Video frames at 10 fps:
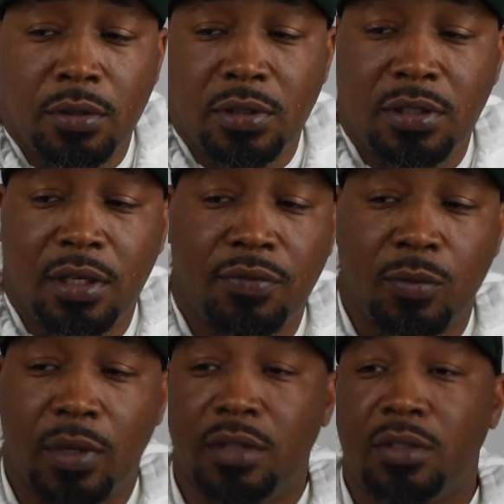just
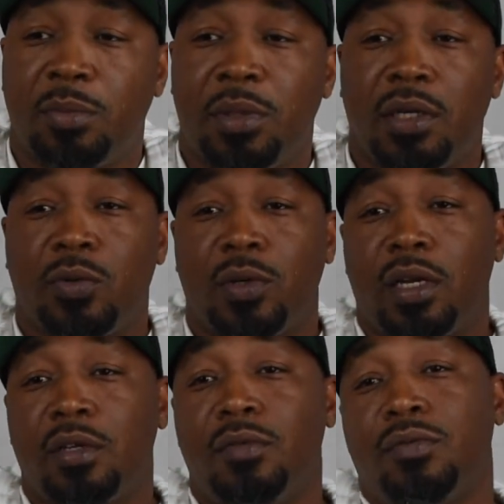different ways, just being
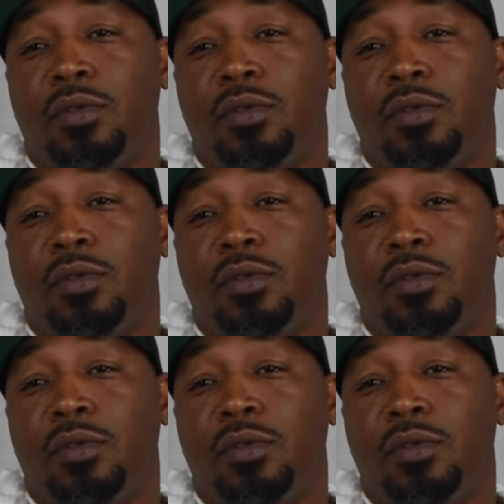creative.